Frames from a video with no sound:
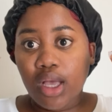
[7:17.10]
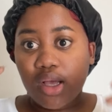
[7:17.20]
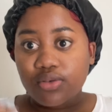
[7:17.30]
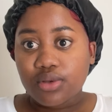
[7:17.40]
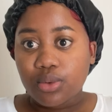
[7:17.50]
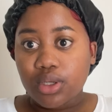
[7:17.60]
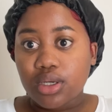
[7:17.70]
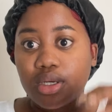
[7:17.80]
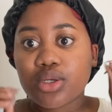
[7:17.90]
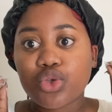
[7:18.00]
after
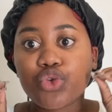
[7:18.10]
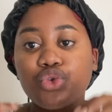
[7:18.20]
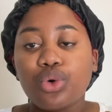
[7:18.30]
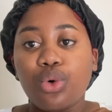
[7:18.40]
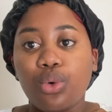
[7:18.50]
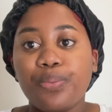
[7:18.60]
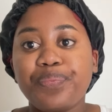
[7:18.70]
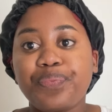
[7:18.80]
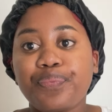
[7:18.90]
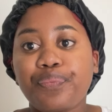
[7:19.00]
work. So
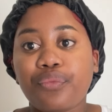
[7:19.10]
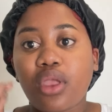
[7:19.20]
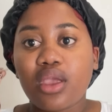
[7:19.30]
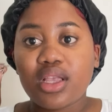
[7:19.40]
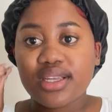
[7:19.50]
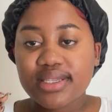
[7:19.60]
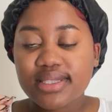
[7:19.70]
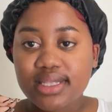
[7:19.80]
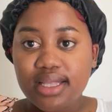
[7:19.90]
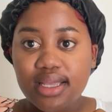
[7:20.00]
here's
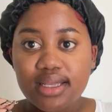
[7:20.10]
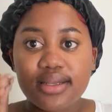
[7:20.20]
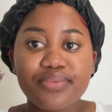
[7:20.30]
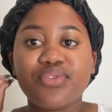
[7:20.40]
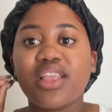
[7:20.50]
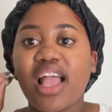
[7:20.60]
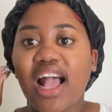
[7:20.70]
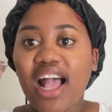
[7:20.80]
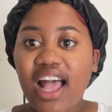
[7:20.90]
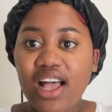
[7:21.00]
the thing.
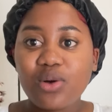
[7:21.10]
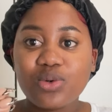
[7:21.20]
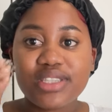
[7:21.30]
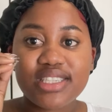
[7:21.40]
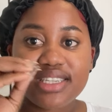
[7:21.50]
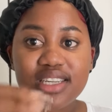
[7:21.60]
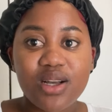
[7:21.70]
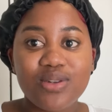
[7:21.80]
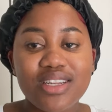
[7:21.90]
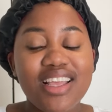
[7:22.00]
I will sit
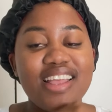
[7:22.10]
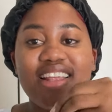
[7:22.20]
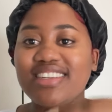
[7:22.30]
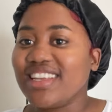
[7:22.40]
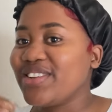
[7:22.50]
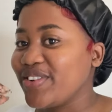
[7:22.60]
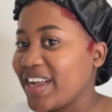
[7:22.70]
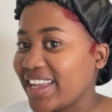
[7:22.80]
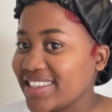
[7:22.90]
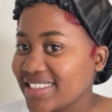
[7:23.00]
down and tell you
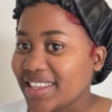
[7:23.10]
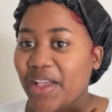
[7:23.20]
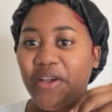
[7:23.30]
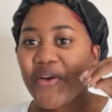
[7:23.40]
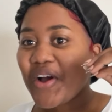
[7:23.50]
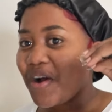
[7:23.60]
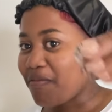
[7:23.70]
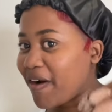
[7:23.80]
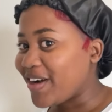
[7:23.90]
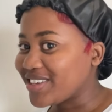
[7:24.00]
guys
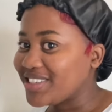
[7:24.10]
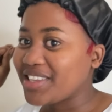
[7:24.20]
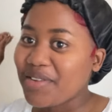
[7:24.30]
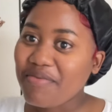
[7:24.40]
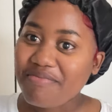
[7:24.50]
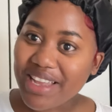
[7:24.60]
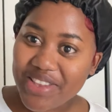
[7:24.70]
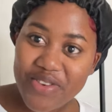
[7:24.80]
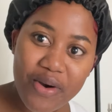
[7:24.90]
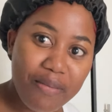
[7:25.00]
about my
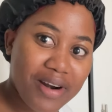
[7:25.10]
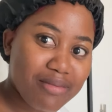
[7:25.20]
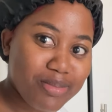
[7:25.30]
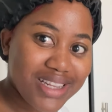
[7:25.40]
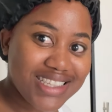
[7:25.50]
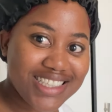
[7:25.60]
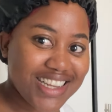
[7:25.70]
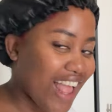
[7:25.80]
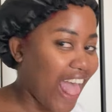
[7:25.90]
new apartment.